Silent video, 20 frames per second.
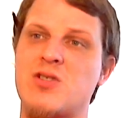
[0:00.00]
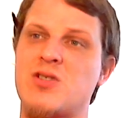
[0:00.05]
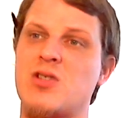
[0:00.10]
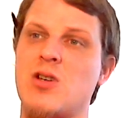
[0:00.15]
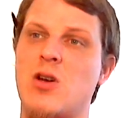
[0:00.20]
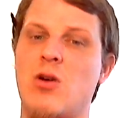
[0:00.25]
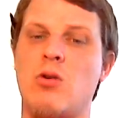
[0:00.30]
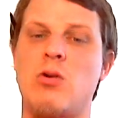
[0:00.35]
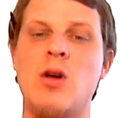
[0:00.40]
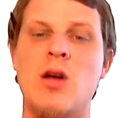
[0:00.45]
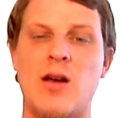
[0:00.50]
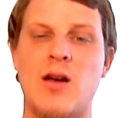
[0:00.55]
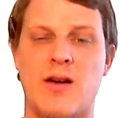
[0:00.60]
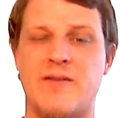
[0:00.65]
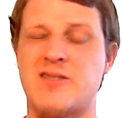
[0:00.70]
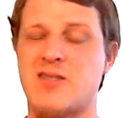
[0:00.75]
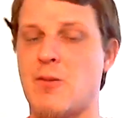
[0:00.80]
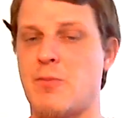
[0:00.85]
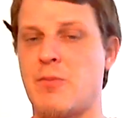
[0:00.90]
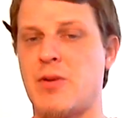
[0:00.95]
so
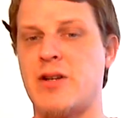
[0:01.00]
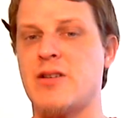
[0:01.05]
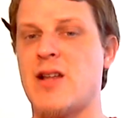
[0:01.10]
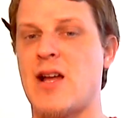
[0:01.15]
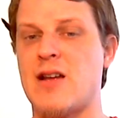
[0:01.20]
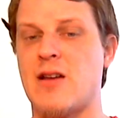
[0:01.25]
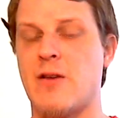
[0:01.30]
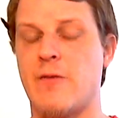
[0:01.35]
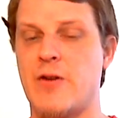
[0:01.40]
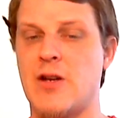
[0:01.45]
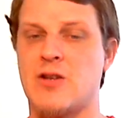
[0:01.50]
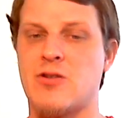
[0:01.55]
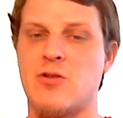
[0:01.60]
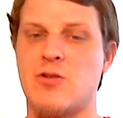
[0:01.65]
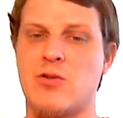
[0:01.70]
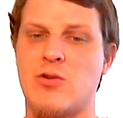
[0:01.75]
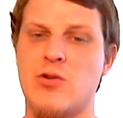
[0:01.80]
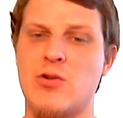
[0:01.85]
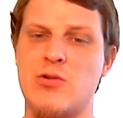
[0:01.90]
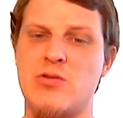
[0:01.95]
of somebody like a
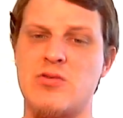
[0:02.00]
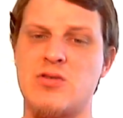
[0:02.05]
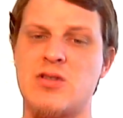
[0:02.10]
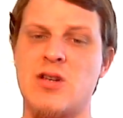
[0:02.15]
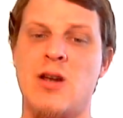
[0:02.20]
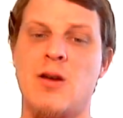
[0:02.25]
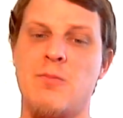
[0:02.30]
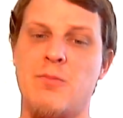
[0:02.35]
Victor Cruz.